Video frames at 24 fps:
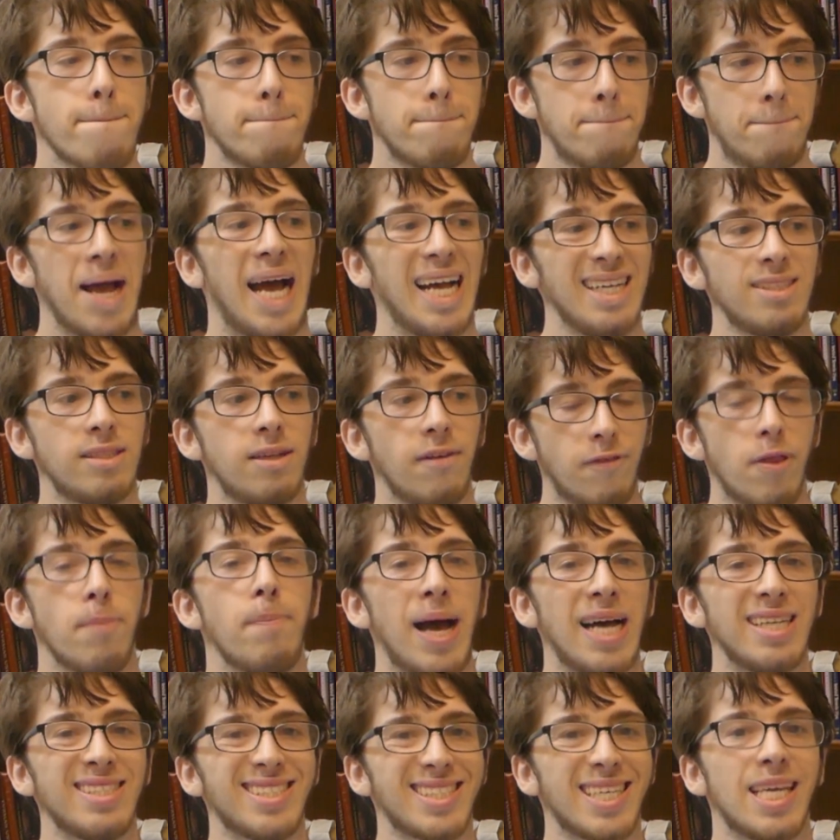Best of the
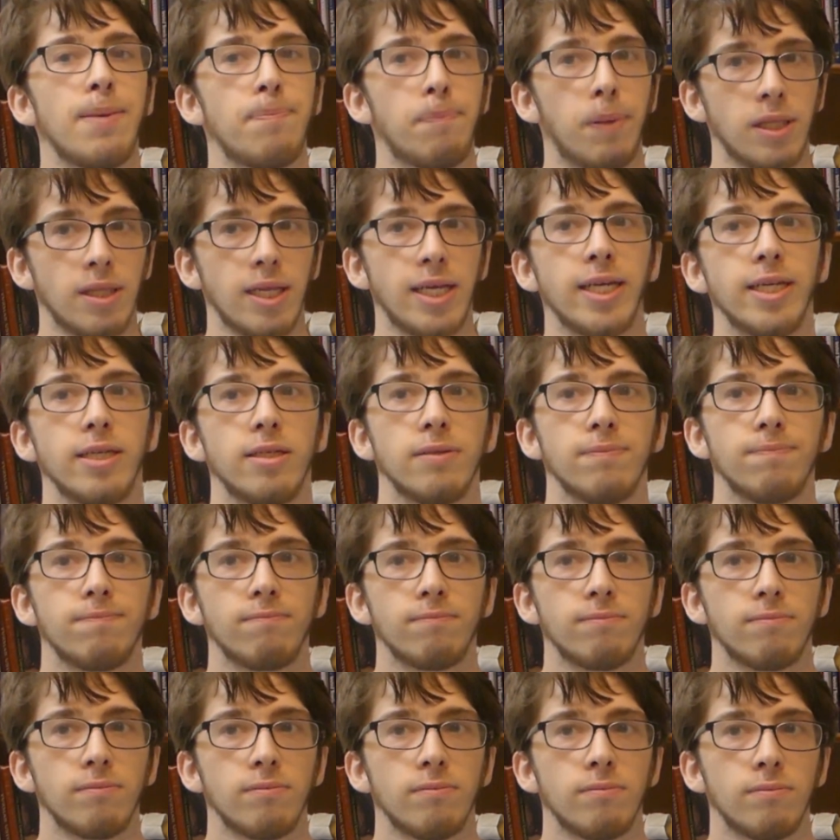best keep a lead.
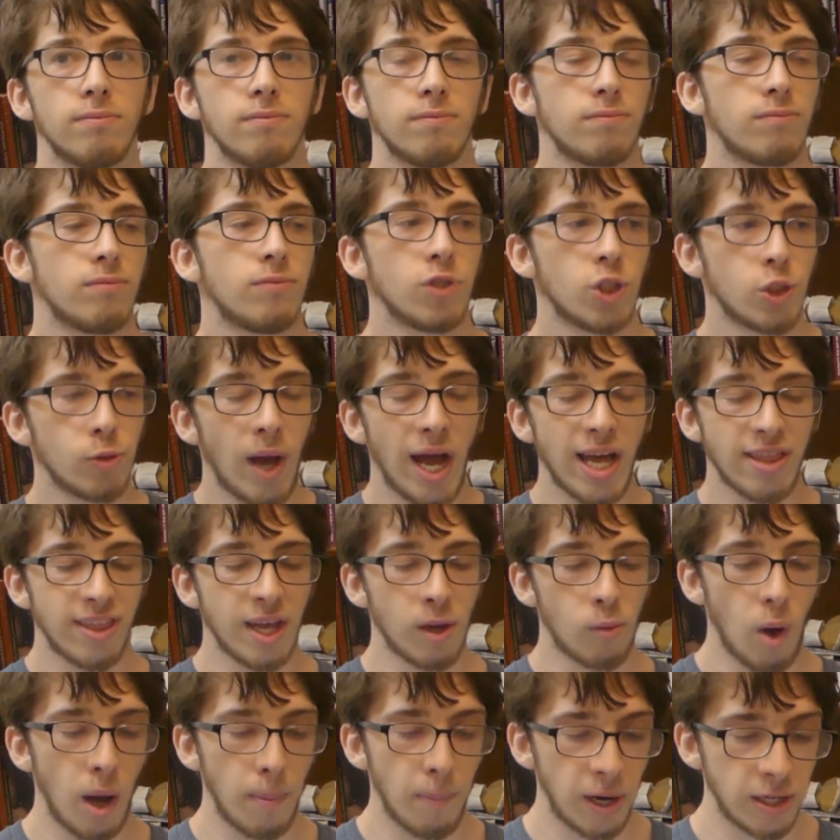That's why I
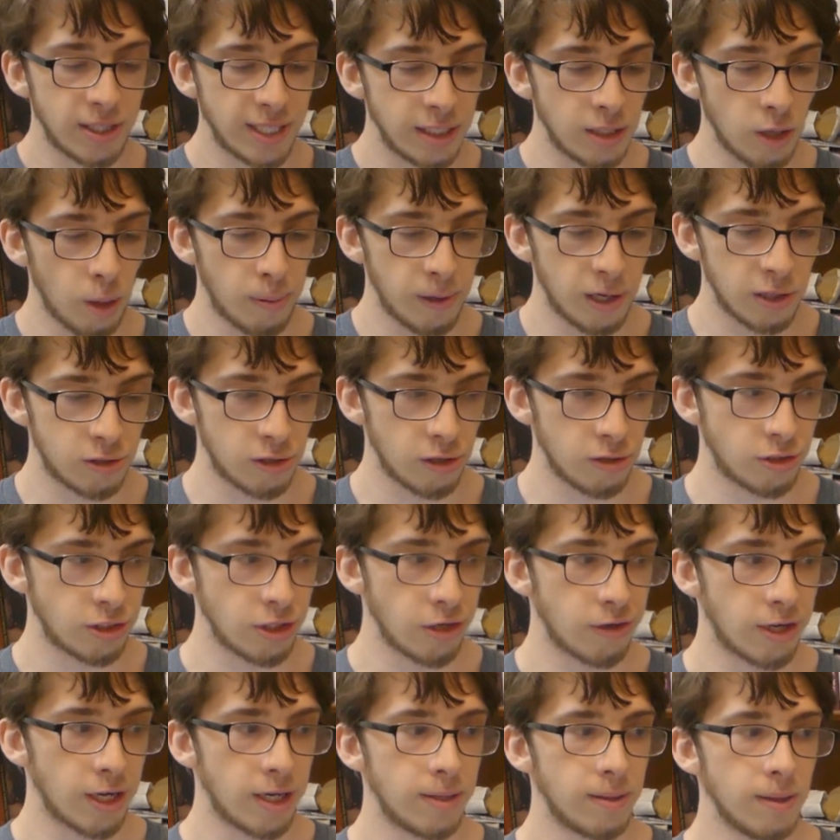think Juan Martín del Potro is
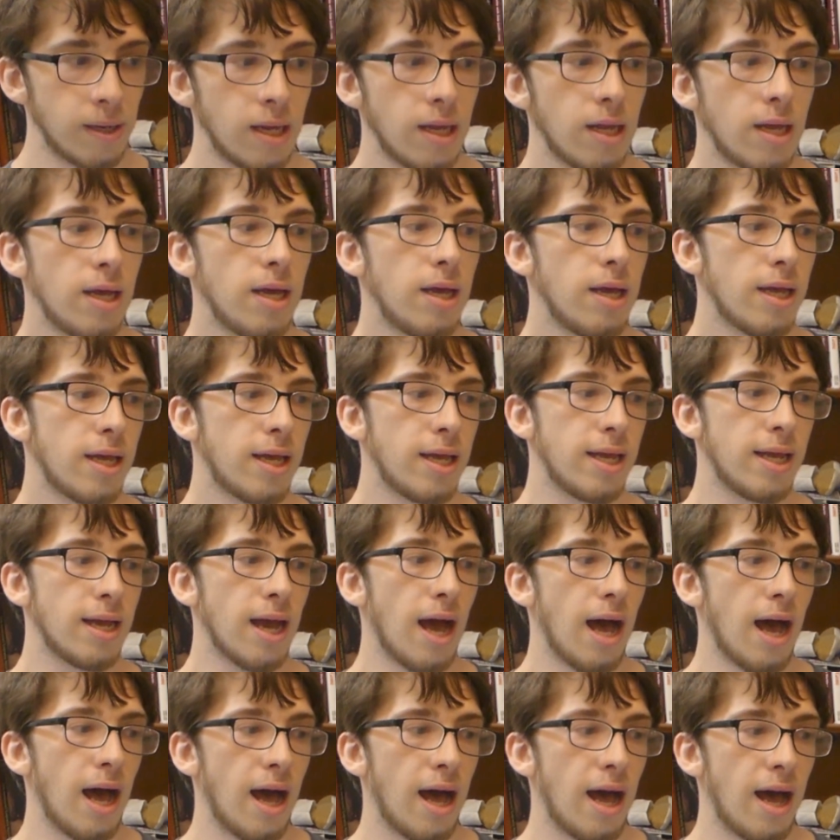so good. He
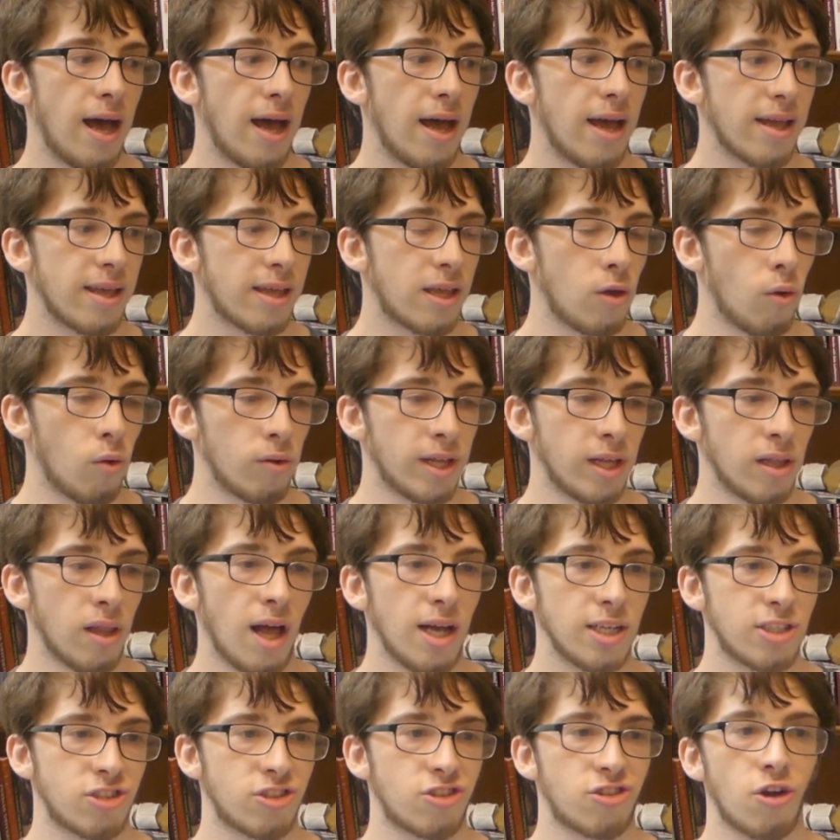only
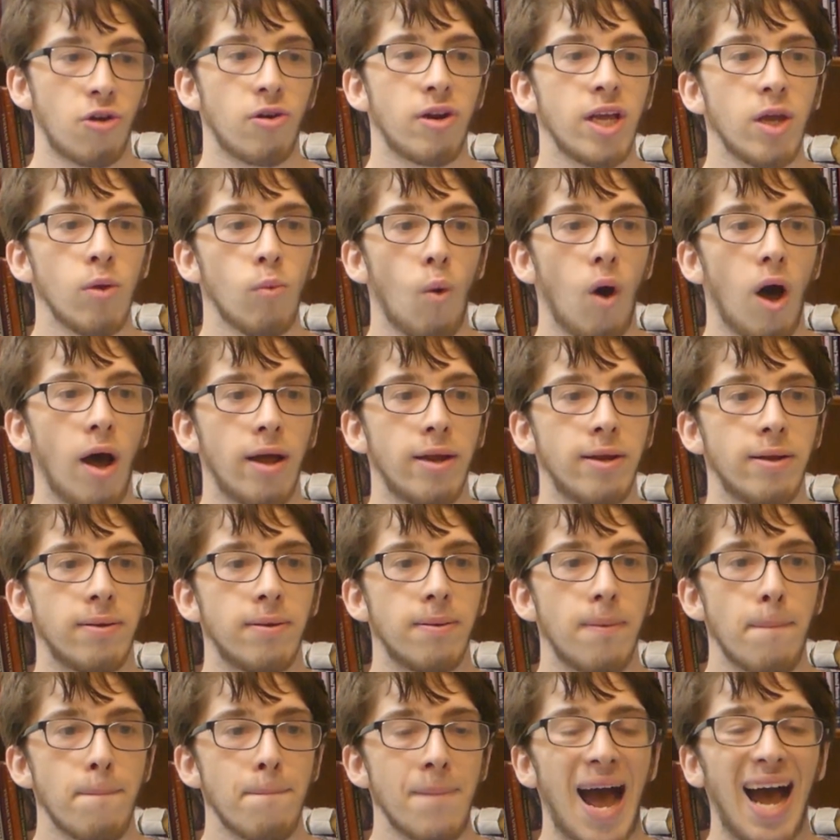lost
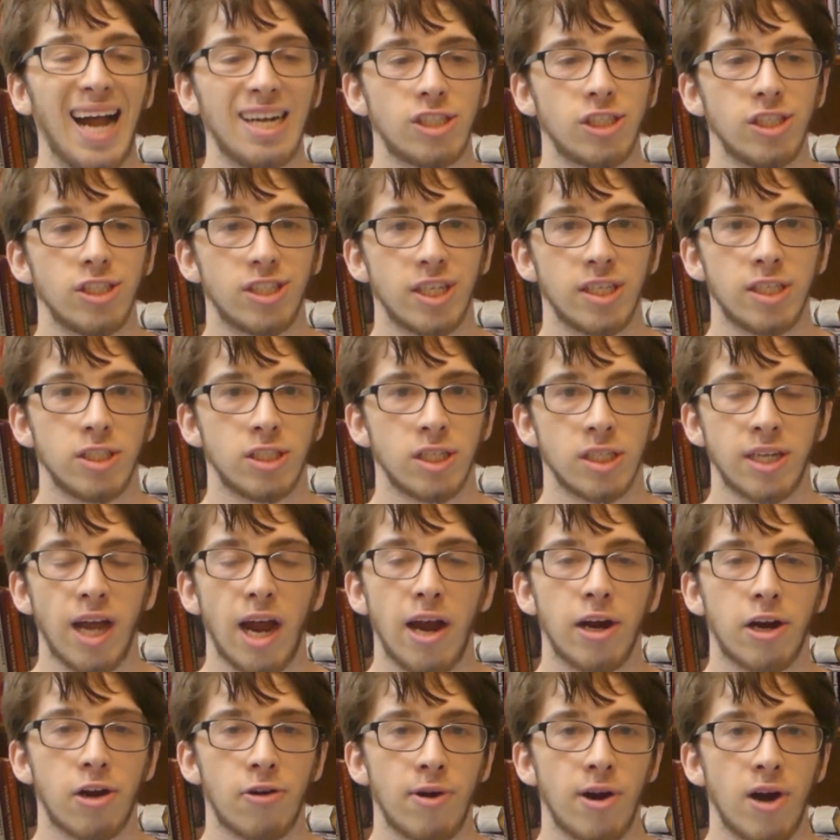31 matches in his
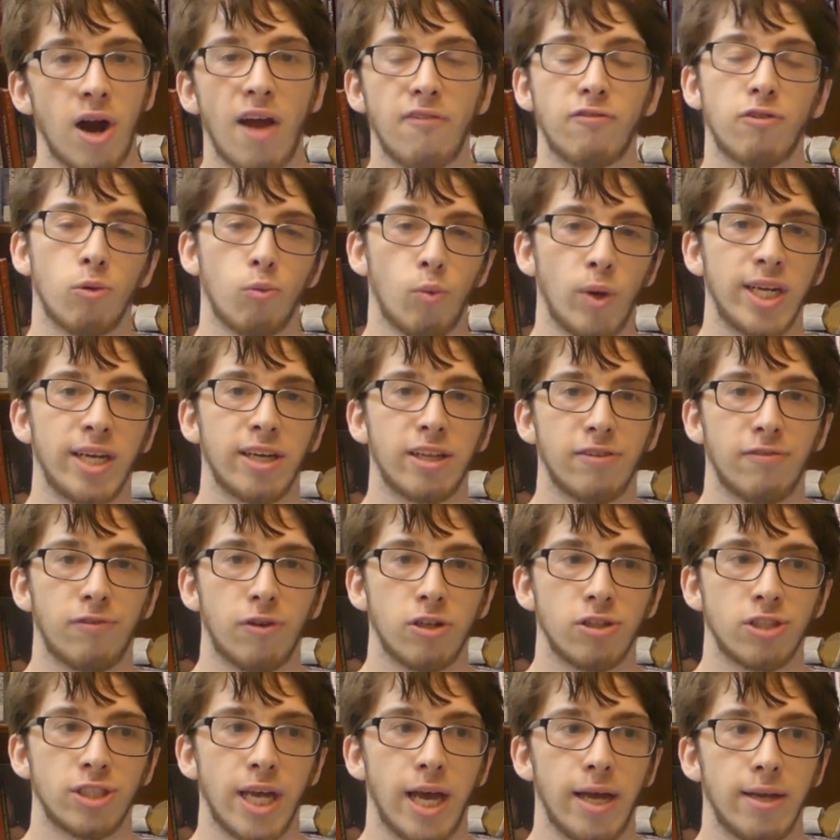entire career after winning the
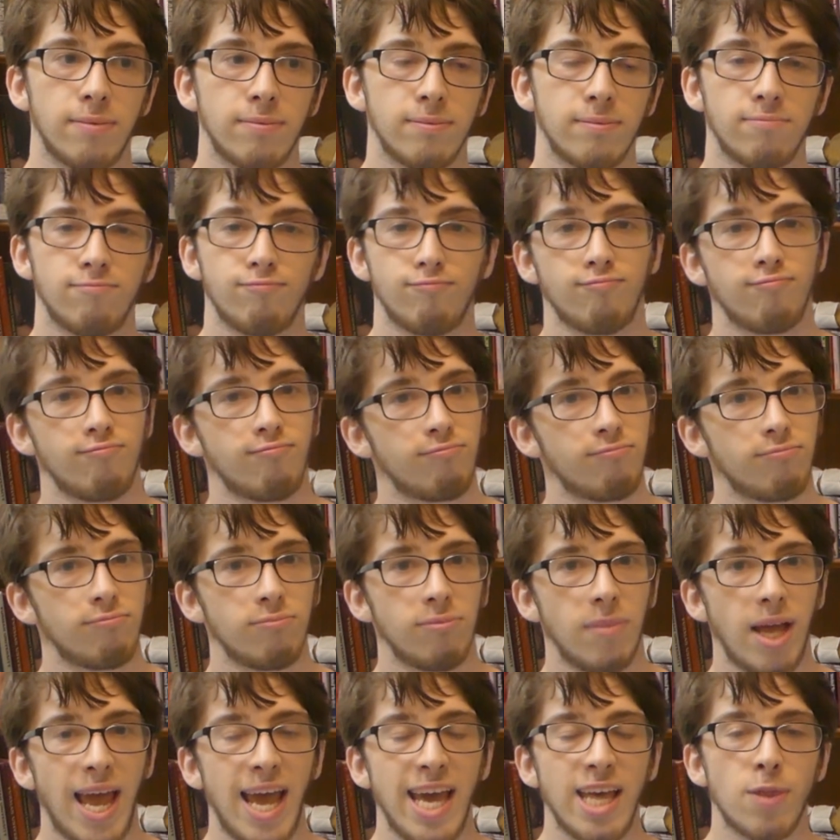first set.
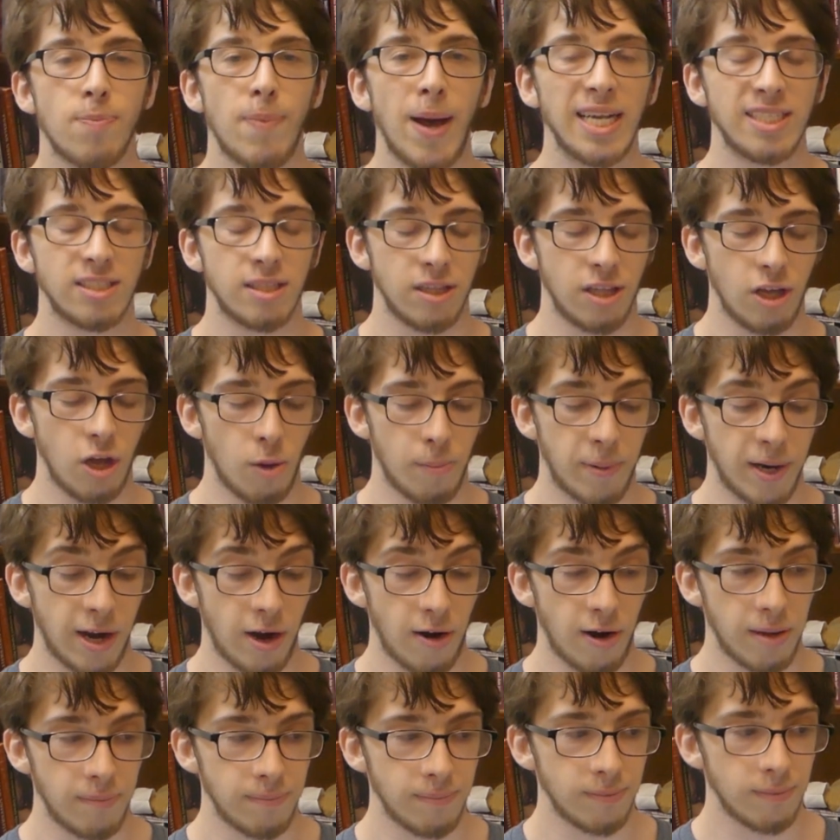8th best in the Open
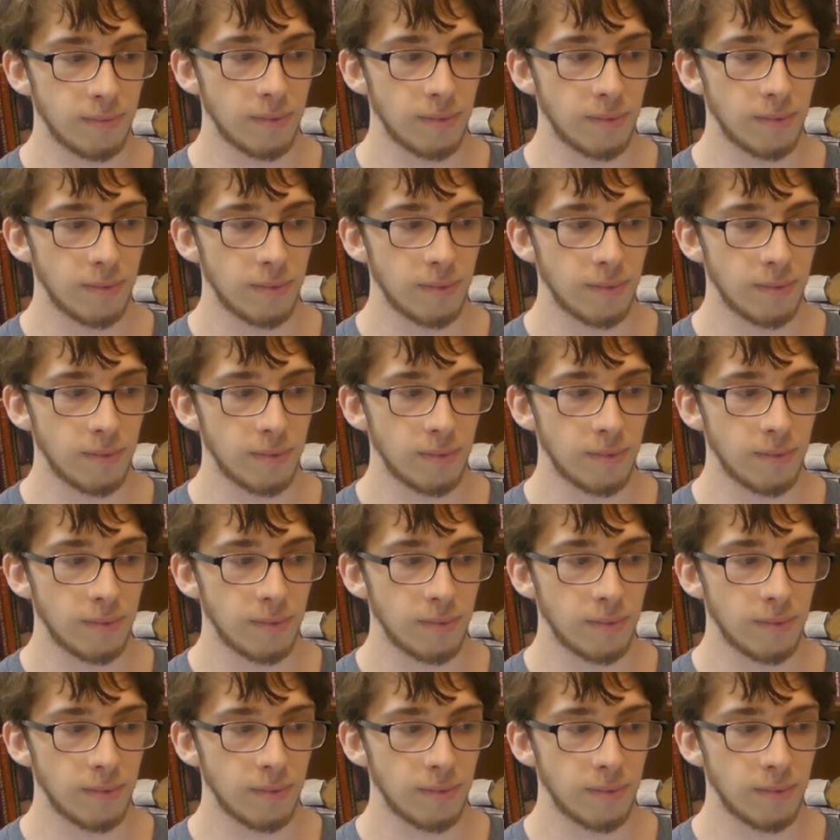era.